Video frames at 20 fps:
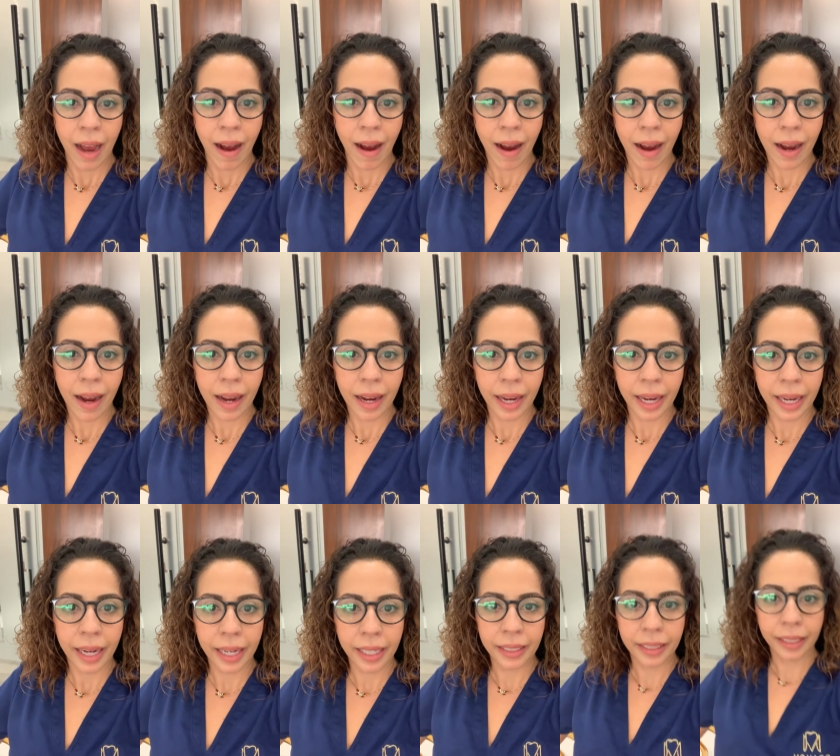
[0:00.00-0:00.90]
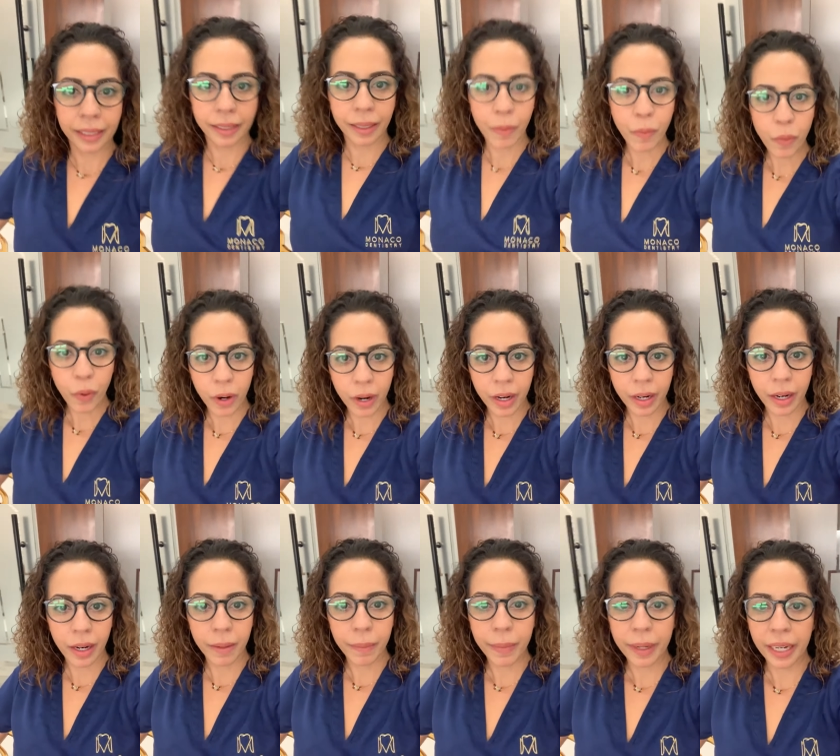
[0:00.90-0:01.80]
I did some work
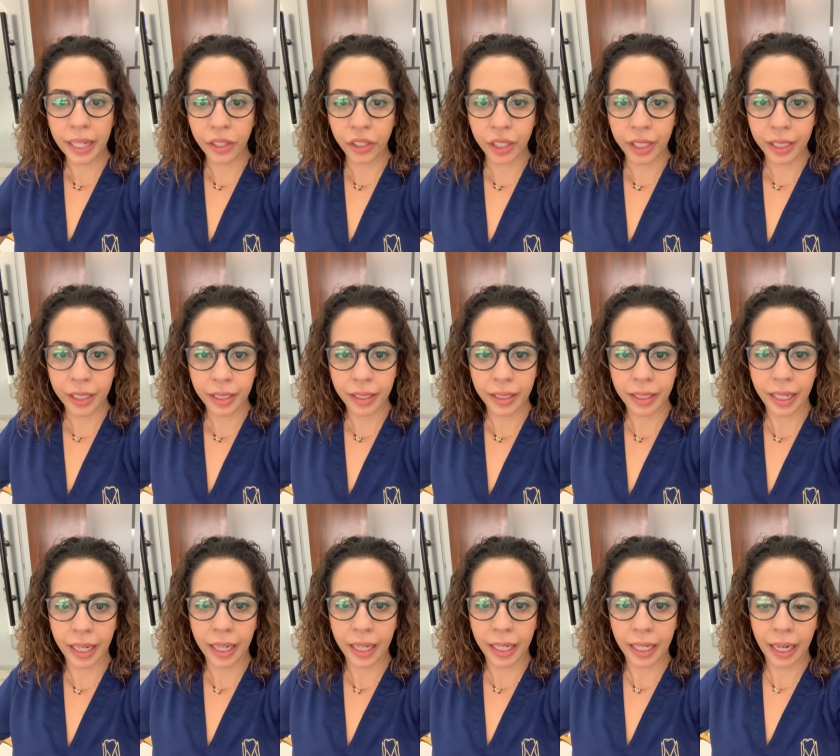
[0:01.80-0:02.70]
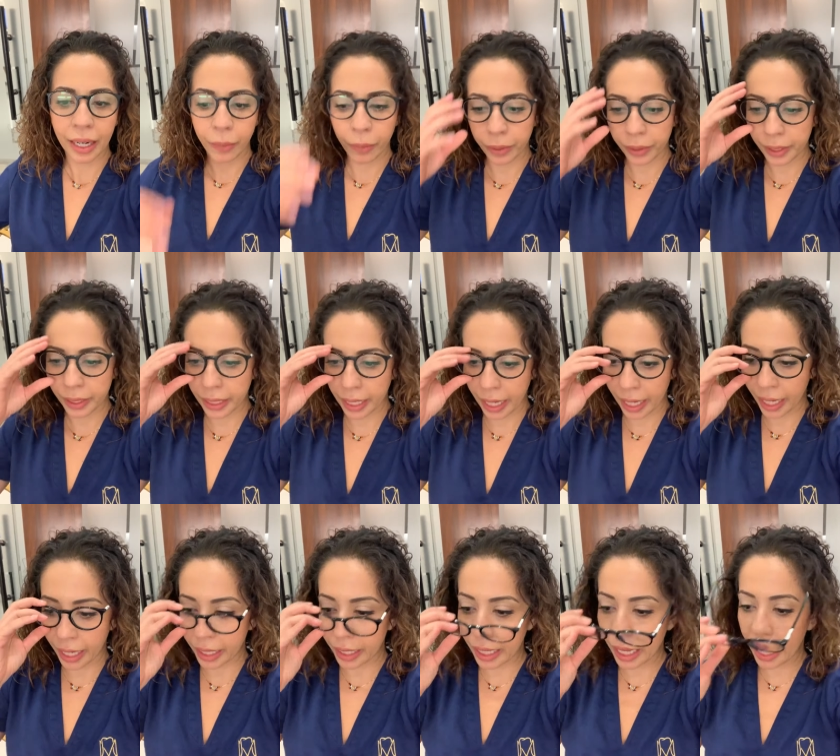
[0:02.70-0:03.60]
on patients and I will
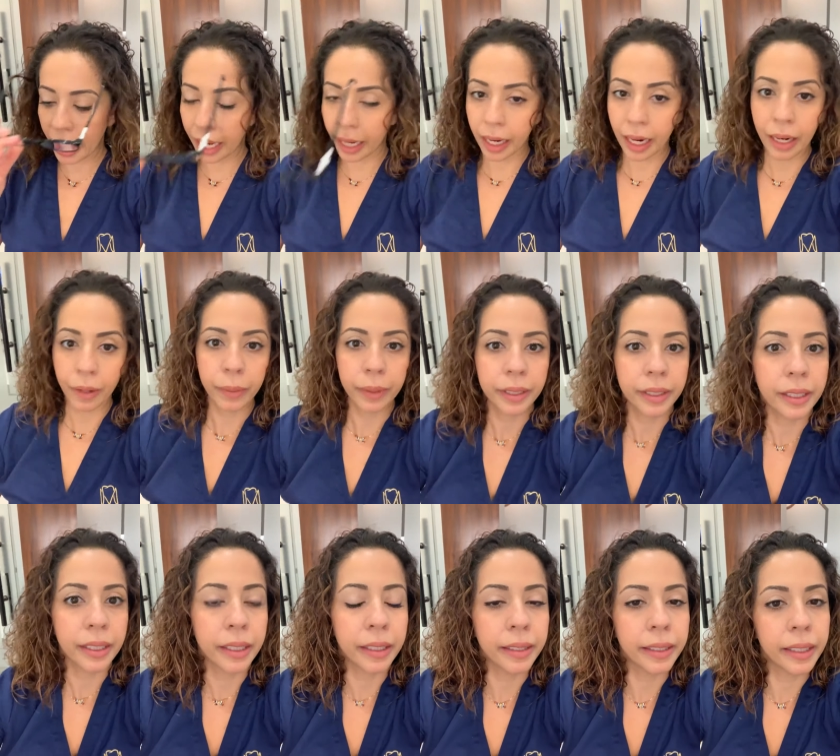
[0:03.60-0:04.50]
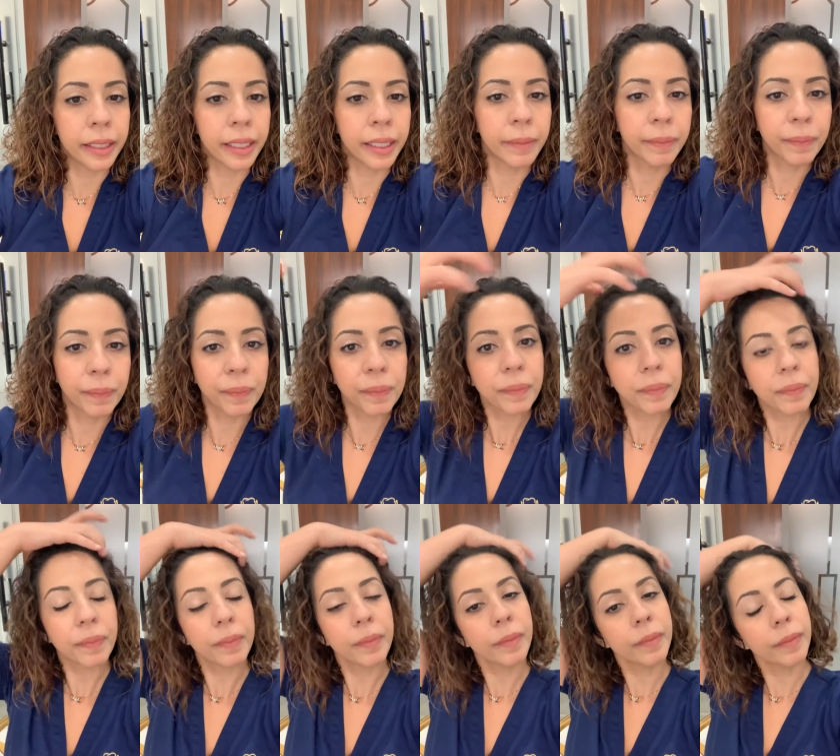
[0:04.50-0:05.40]
say that I was dizzy
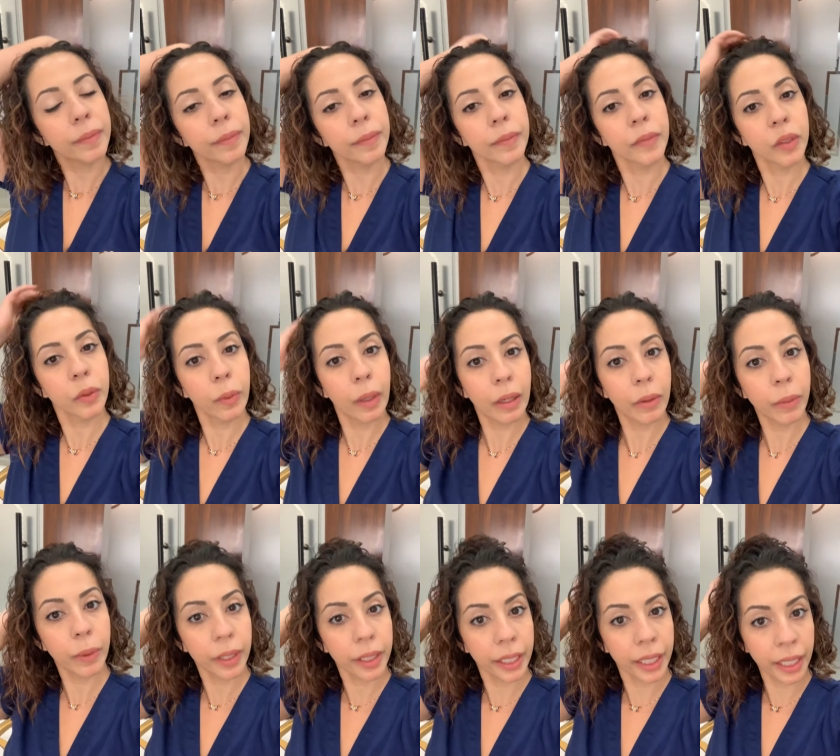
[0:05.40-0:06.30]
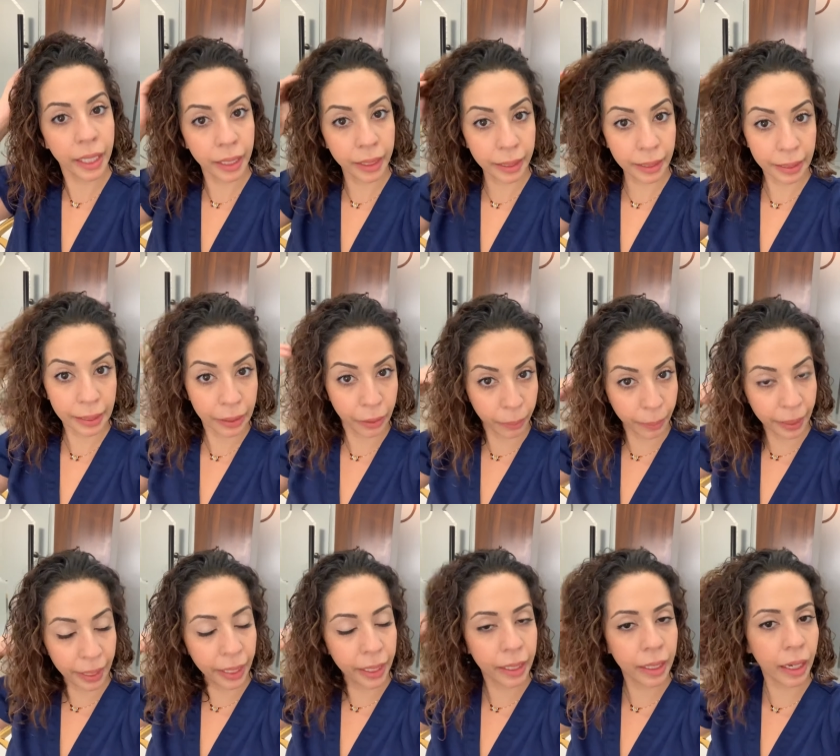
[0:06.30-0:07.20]
while working a little
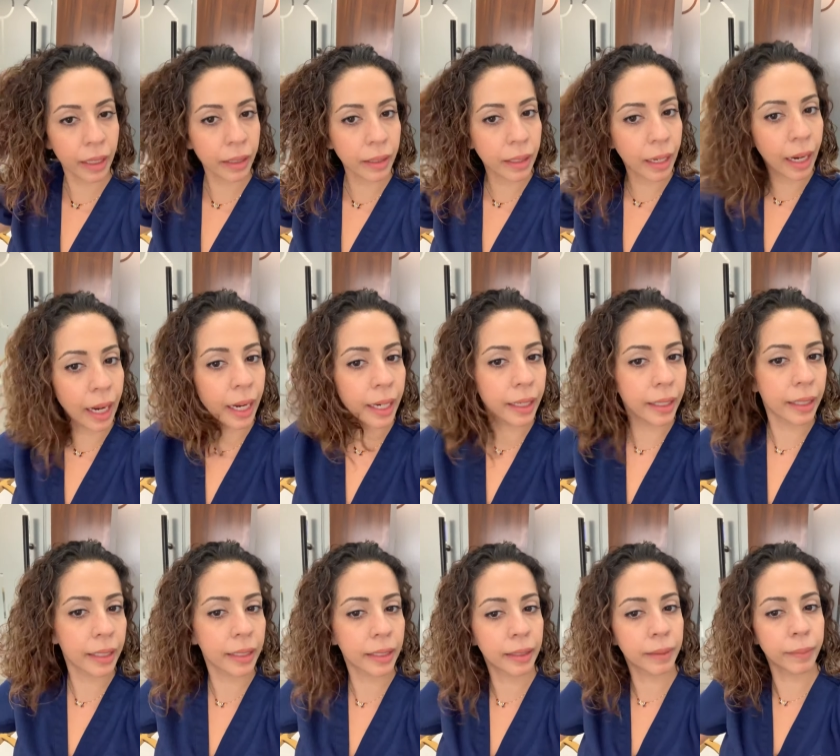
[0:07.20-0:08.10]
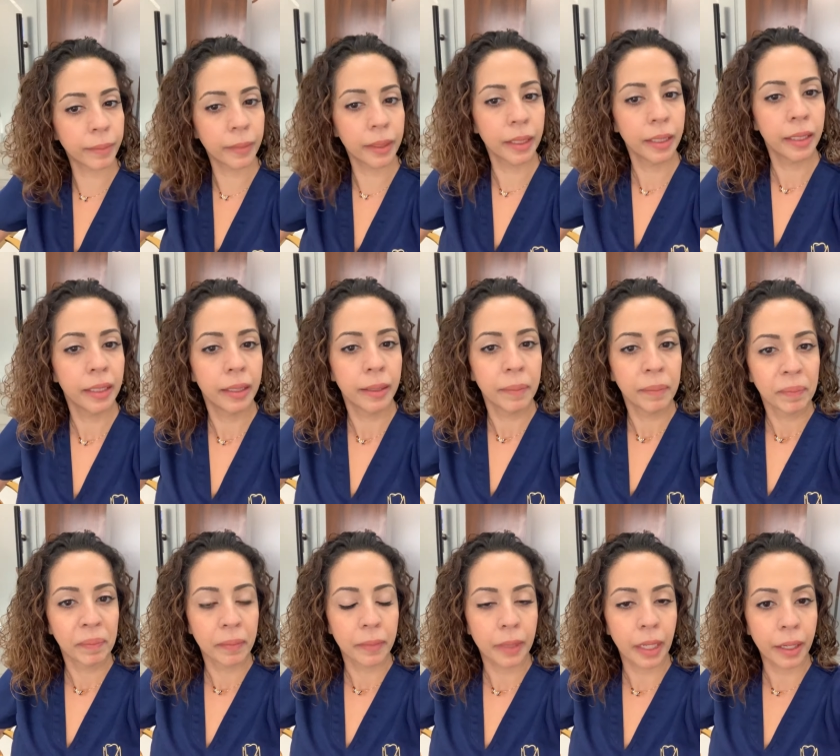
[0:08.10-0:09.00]
bit, not a lot. Um,
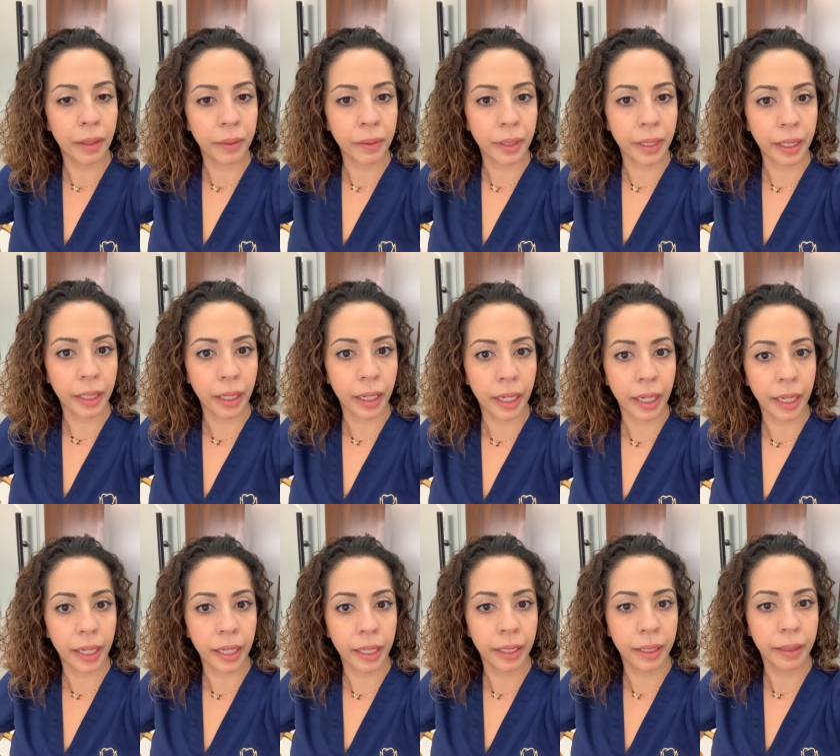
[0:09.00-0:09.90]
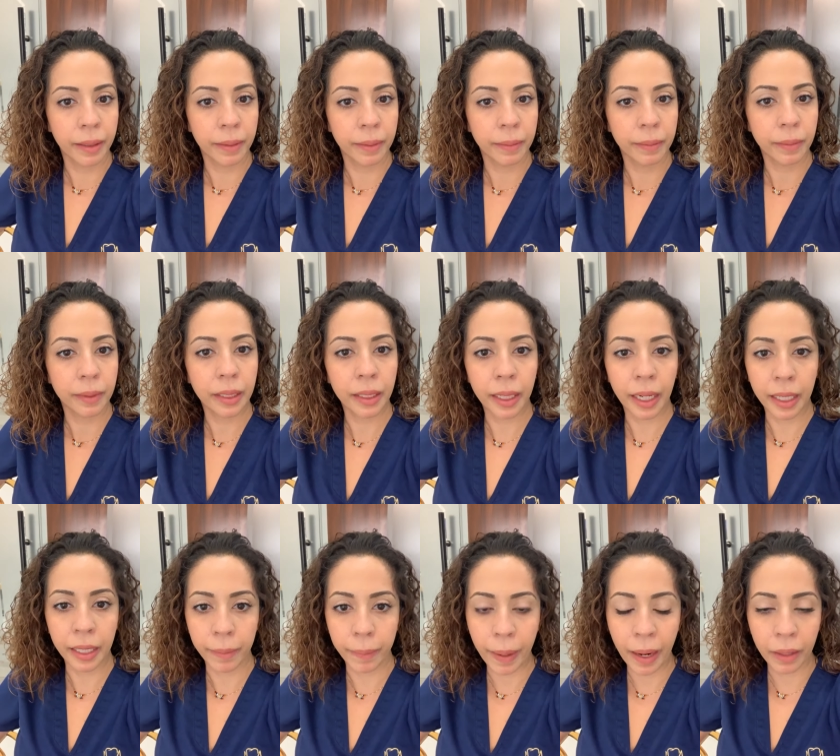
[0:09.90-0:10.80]
I don't think I did
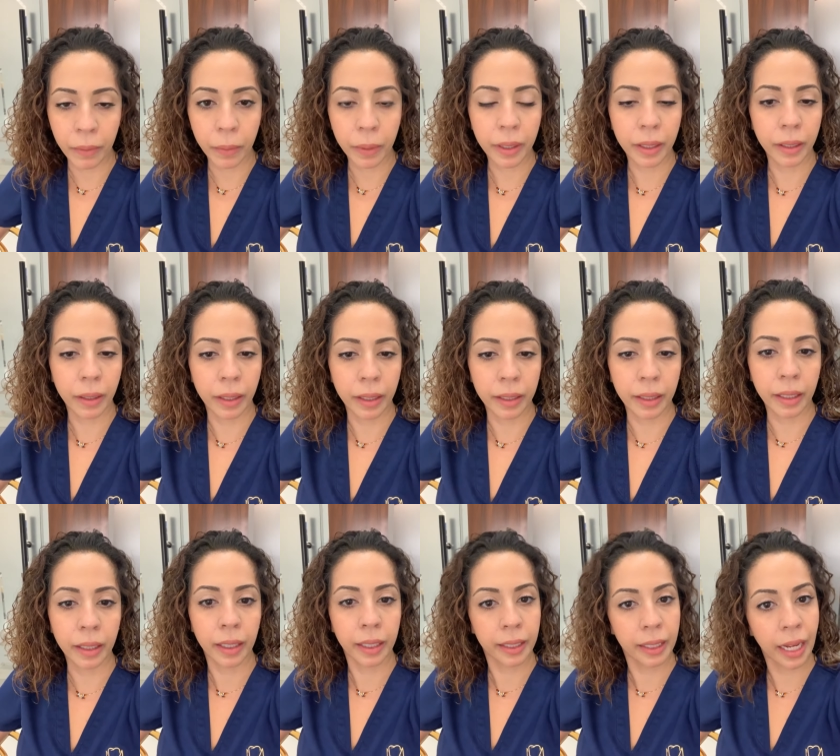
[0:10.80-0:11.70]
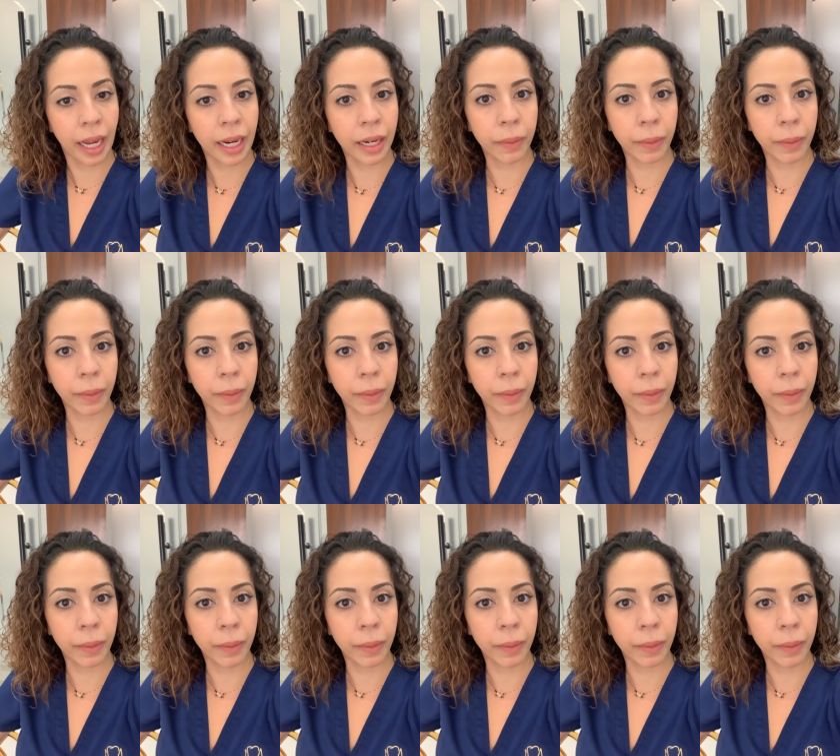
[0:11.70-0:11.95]
any bad work or anything like that.